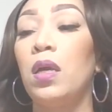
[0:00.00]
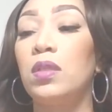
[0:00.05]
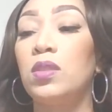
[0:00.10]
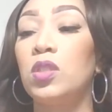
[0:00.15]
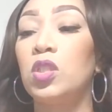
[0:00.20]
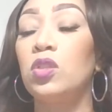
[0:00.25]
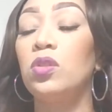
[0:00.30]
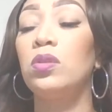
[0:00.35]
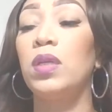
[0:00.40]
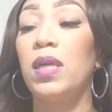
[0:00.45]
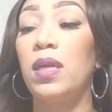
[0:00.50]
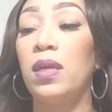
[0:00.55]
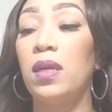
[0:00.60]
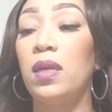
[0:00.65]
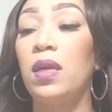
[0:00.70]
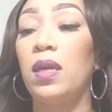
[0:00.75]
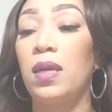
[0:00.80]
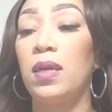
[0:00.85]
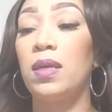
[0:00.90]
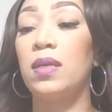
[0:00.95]
until
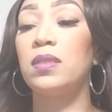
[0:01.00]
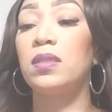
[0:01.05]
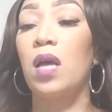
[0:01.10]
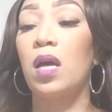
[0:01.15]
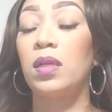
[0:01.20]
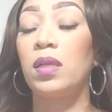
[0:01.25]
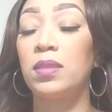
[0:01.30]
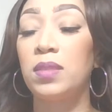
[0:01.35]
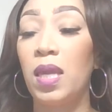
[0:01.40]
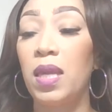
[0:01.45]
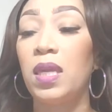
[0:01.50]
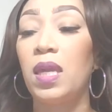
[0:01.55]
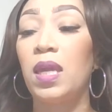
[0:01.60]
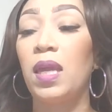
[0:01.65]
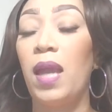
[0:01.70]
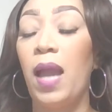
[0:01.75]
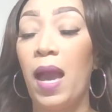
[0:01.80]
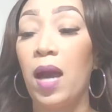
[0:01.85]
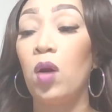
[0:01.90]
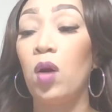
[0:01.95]
he is
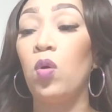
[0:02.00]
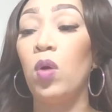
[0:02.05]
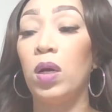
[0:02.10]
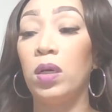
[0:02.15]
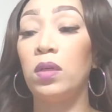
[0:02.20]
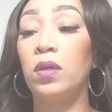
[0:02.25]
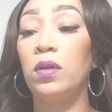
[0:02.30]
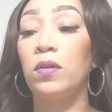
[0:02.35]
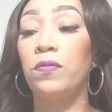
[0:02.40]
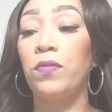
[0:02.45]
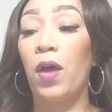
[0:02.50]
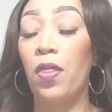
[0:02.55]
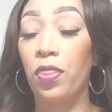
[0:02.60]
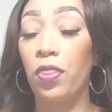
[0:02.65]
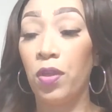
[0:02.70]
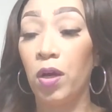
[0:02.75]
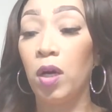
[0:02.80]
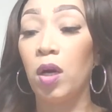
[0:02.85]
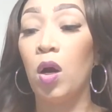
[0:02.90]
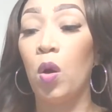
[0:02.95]
taken out of
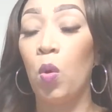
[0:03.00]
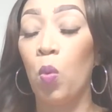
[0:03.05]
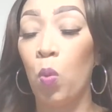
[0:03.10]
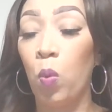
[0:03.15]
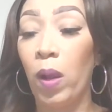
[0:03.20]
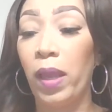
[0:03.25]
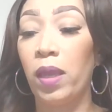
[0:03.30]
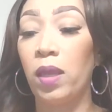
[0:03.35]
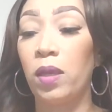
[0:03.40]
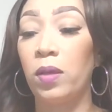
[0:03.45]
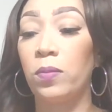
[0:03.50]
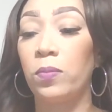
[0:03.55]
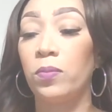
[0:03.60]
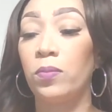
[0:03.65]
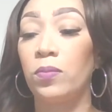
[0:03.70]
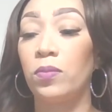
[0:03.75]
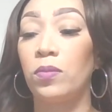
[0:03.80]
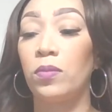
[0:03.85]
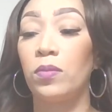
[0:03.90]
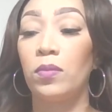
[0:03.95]
the way.
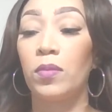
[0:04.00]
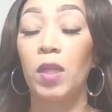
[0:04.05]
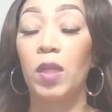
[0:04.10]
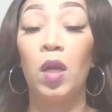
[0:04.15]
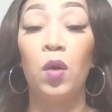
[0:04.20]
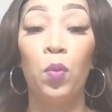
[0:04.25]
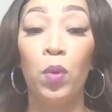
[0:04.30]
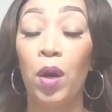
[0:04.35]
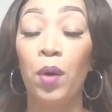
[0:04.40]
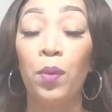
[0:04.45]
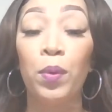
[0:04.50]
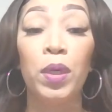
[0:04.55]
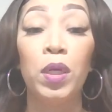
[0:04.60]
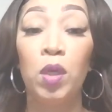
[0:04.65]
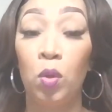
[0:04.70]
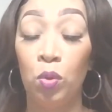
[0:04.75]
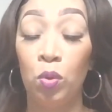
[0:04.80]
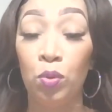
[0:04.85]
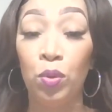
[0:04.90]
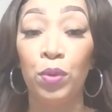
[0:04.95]
And we already
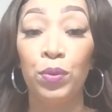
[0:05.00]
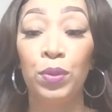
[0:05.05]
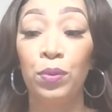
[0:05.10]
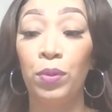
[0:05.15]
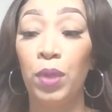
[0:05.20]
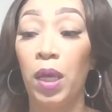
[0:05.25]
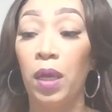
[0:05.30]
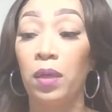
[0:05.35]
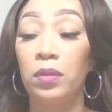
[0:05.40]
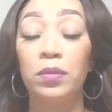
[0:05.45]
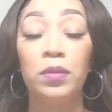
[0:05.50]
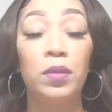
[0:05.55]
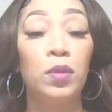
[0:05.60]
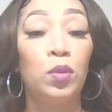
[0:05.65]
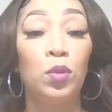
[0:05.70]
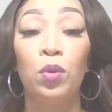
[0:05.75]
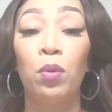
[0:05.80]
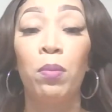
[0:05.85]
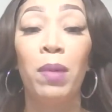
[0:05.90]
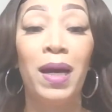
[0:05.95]
know who's gonna do that.
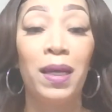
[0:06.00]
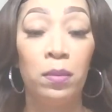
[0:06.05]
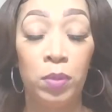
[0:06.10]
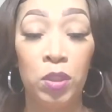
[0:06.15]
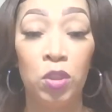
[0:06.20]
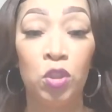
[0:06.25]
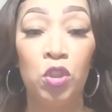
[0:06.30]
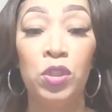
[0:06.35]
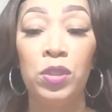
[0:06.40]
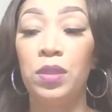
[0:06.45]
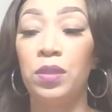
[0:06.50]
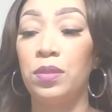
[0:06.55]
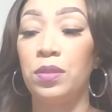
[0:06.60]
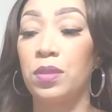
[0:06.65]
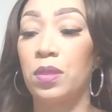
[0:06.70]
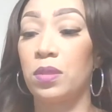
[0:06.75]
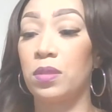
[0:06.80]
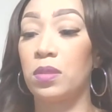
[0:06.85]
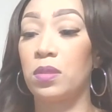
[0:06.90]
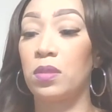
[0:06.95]
Nobody but
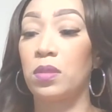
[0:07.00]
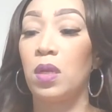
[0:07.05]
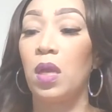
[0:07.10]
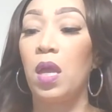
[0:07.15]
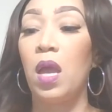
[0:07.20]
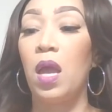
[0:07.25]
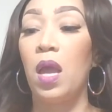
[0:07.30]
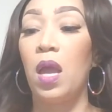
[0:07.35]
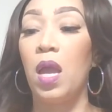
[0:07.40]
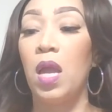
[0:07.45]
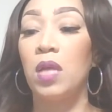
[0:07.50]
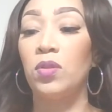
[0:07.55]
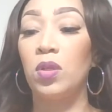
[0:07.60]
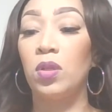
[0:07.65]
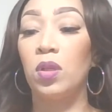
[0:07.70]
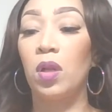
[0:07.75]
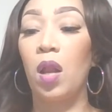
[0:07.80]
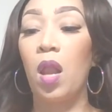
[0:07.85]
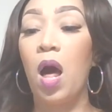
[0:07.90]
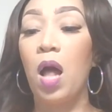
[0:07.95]
Jesus. And
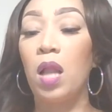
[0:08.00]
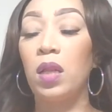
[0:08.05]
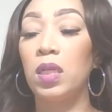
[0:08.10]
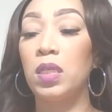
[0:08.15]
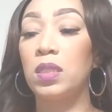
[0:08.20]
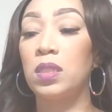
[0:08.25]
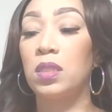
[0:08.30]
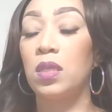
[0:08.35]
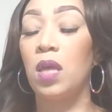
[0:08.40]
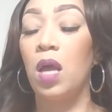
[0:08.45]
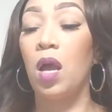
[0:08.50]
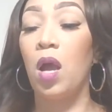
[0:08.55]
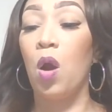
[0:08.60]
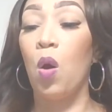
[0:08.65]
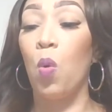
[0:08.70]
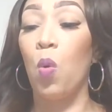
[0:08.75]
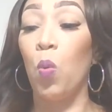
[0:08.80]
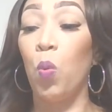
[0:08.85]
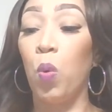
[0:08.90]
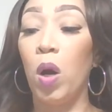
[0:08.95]
then the lawless
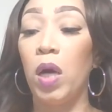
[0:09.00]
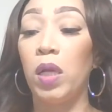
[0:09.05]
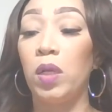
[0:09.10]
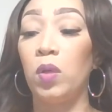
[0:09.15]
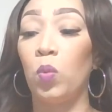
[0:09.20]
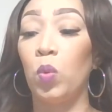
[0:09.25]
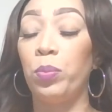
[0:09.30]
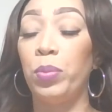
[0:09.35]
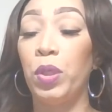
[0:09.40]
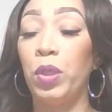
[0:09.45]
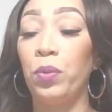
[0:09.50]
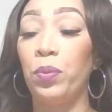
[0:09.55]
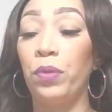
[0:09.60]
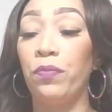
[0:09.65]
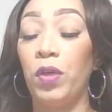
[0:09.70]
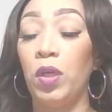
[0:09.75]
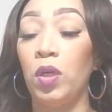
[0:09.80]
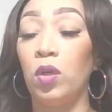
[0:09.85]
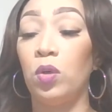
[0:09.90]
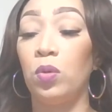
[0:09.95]
one will be
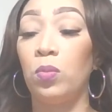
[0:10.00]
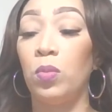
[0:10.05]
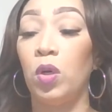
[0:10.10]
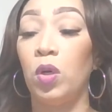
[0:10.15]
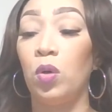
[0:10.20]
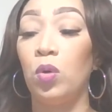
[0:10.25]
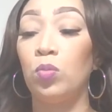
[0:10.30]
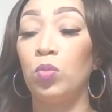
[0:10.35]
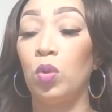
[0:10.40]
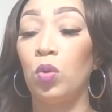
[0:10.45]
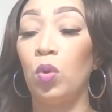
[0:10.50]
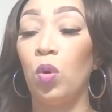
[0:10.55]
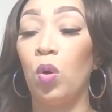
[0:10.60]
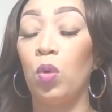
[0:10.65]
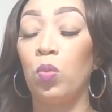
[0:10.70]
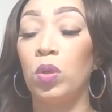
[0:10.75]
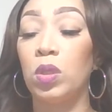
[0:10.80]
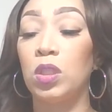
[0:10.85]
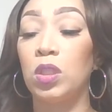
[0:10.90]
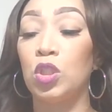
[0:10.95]
revealed, and the
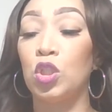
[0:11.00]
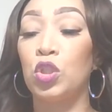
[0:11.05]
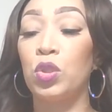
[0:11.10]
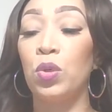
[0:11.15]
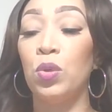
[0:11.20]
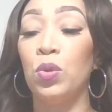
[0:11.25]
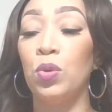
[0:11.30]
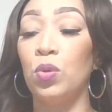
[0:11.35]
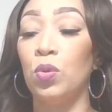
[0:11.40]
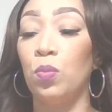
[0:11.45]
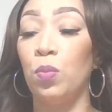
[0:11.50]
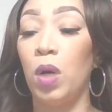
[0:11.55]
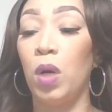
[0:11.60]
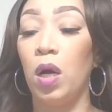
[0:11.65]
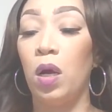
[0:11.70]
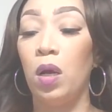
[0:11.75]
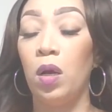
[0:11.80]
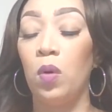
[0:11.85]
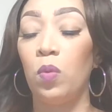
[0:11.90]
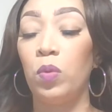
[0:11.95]
Lord will consume
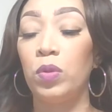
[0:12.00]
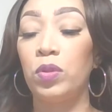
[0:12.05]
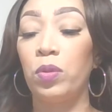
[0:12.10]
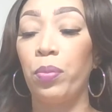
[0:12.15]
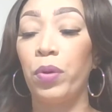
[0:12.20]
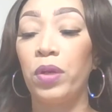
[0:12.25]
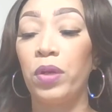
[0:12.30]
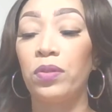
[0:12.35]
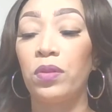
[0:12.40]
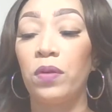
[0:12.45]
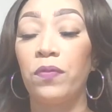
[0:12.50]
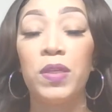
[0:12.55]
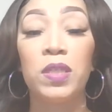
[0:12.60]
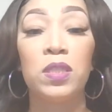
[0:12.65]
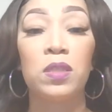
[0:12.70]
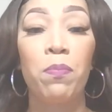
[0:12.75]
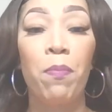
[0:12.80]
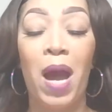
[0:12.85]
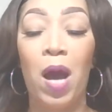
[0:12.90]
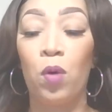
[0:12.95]
with the breath of
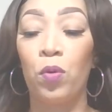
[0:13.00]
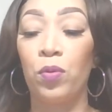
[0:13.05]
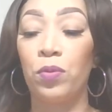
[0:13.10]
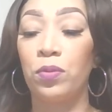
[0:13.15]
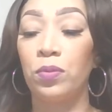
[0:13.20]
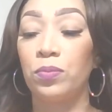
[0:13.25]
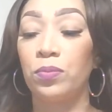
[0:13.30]
his mouth.